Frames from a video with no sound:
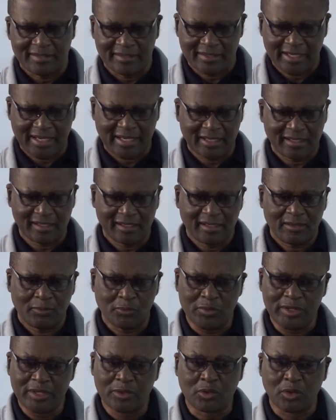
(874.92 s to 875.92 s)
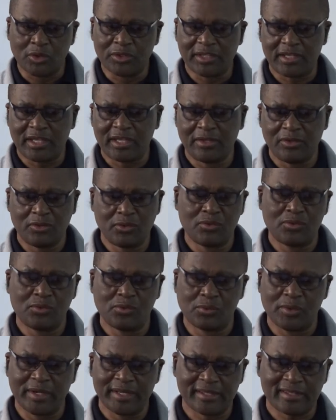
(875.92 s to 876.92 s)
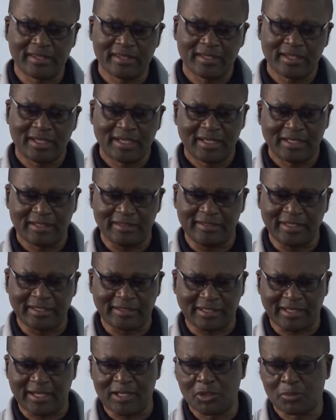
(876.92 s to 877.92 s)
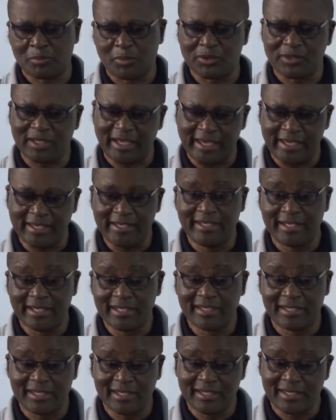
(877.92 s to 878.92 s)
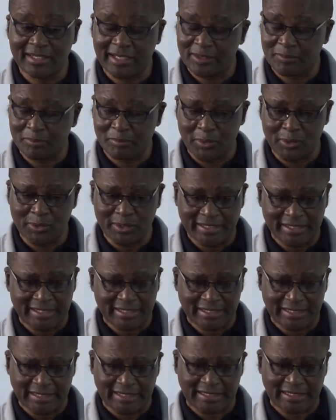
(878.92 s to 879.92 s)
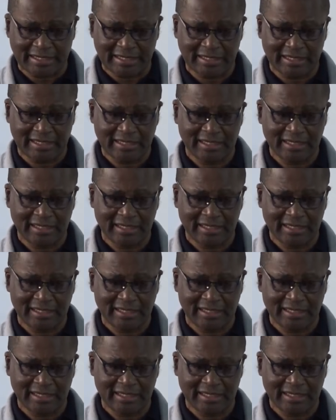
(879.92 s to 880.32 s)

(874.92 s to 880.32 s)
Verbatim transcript: Then we continue with the transport agencies and policies.